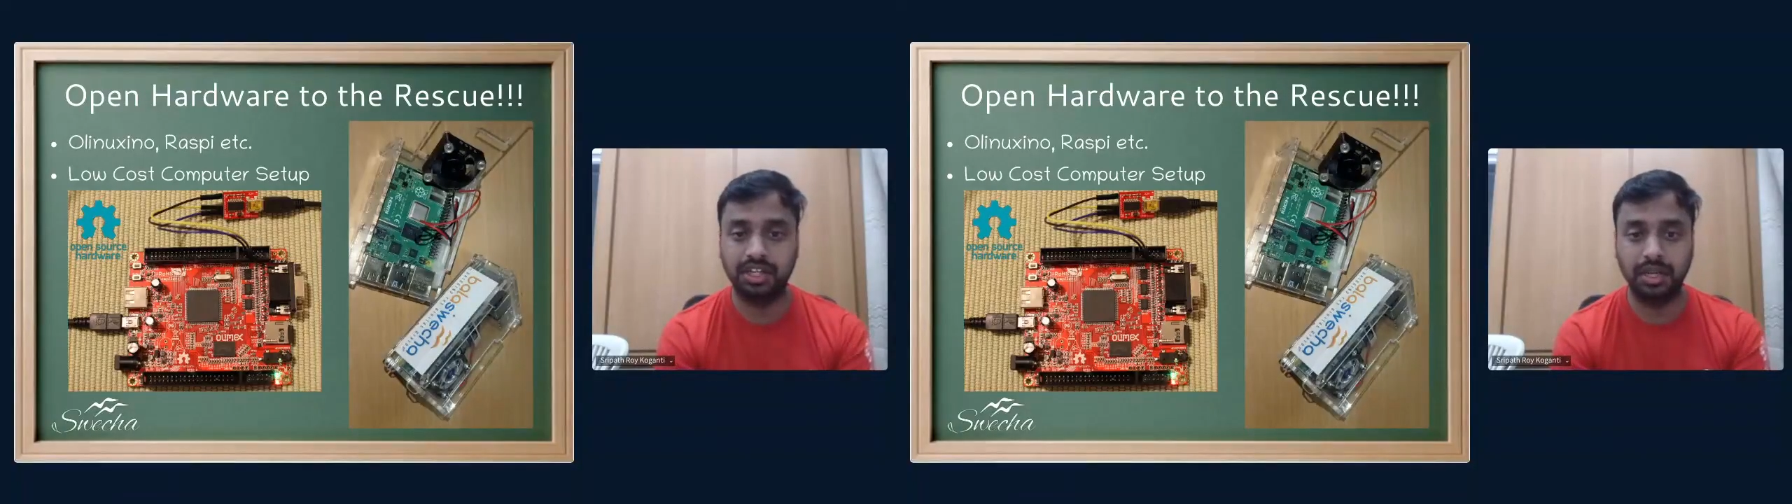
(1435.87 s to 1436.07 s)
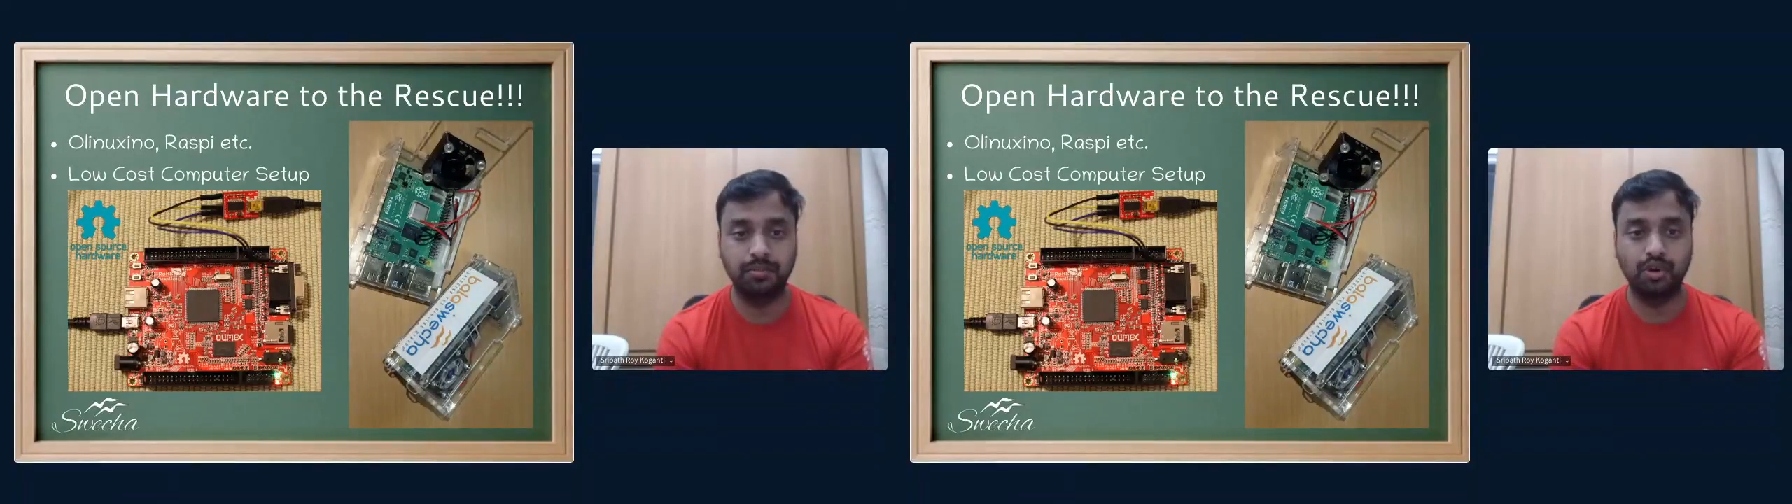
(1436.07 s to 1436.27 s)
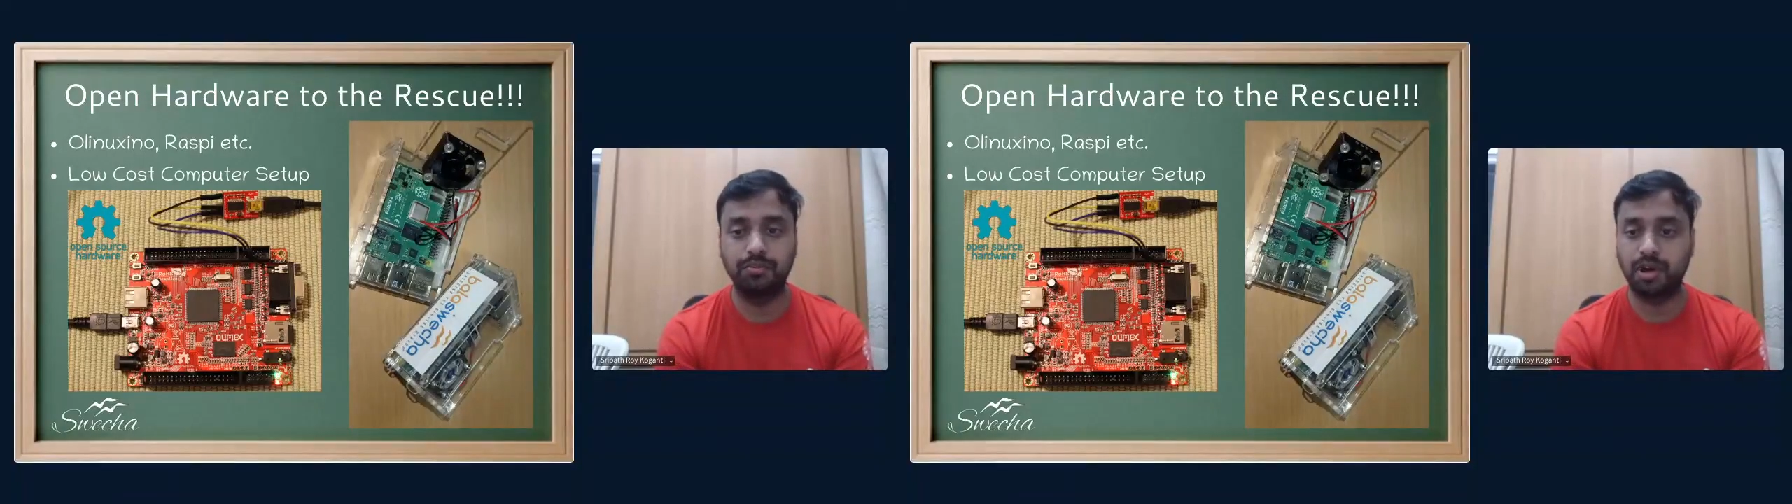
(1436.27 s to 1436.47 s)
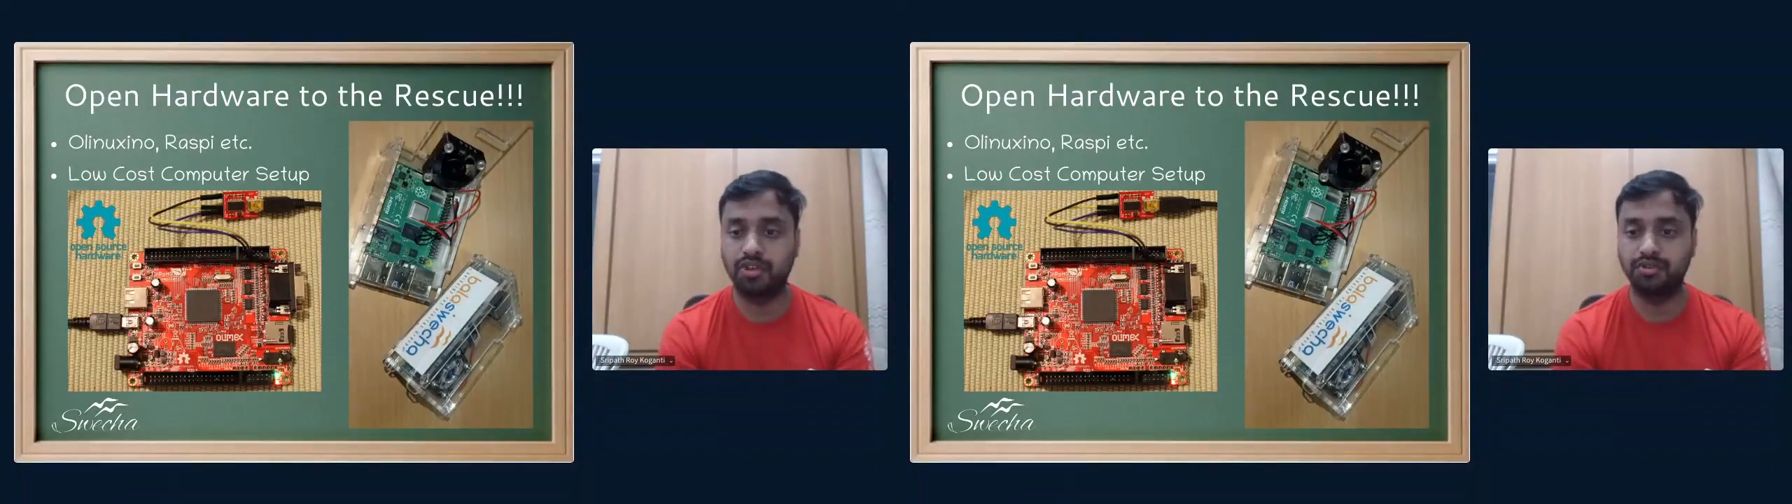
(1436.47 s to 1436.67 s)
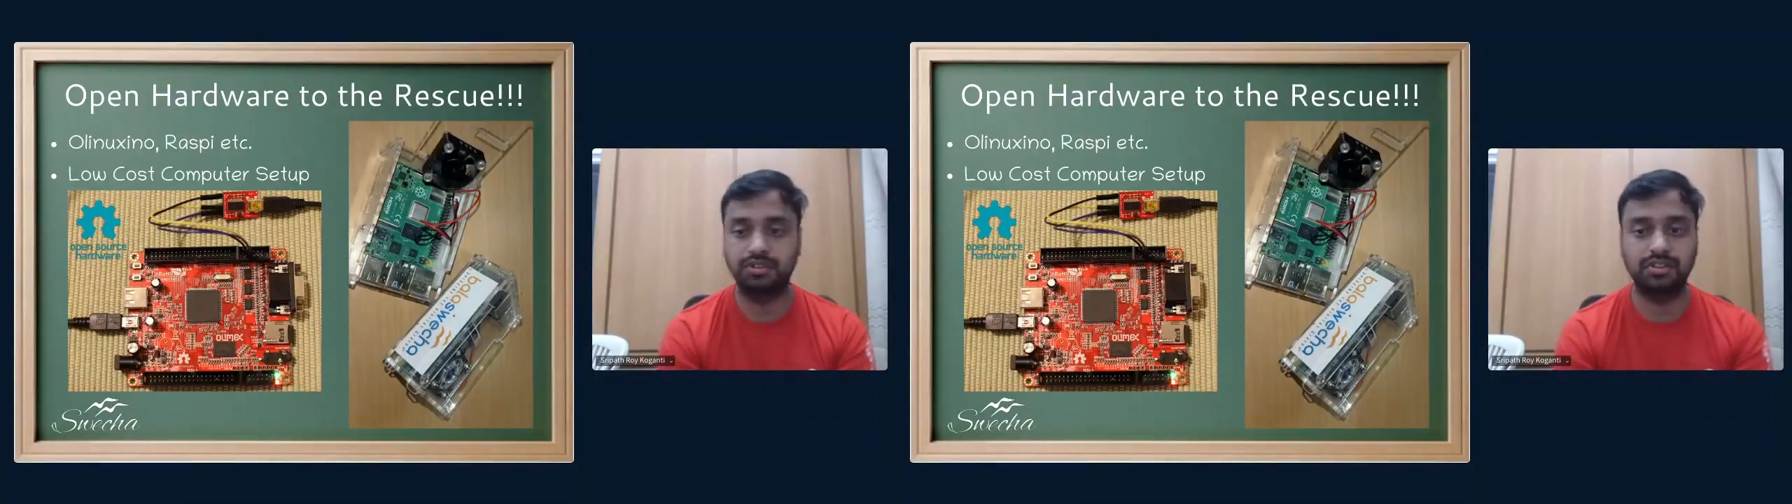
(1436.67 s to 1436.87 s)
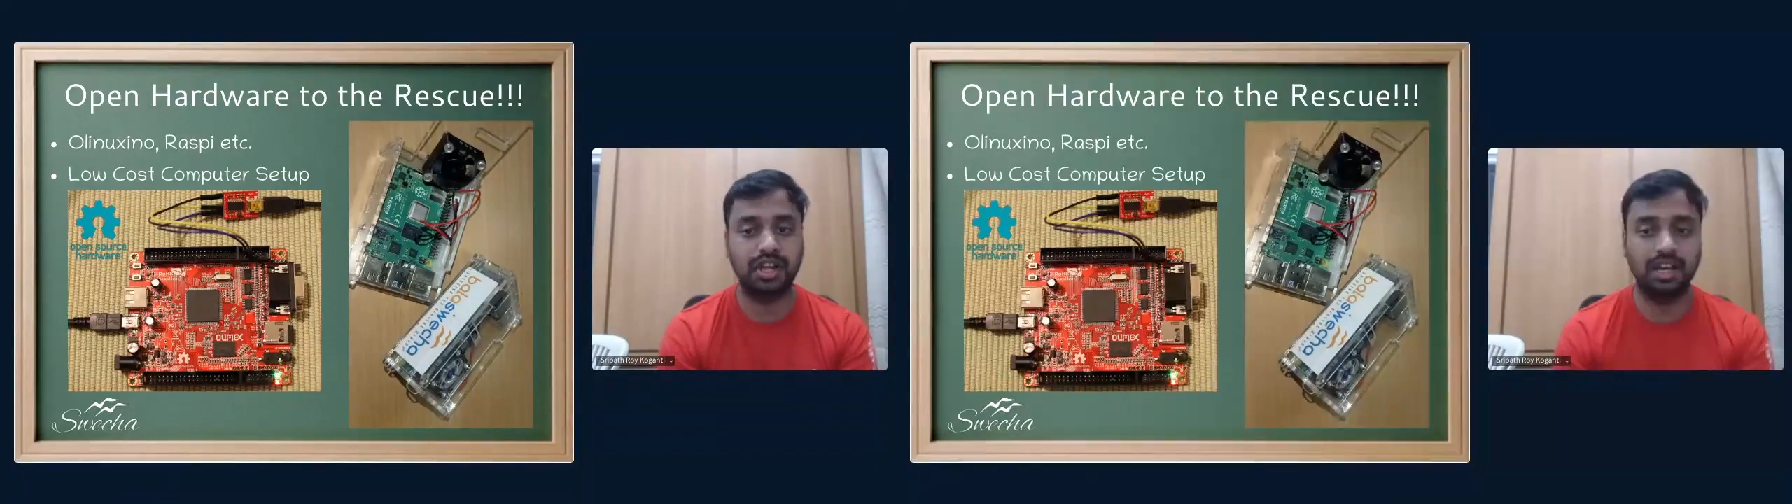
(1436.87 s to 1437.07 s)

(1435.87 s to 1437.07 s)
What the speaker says: keyboard, mouse,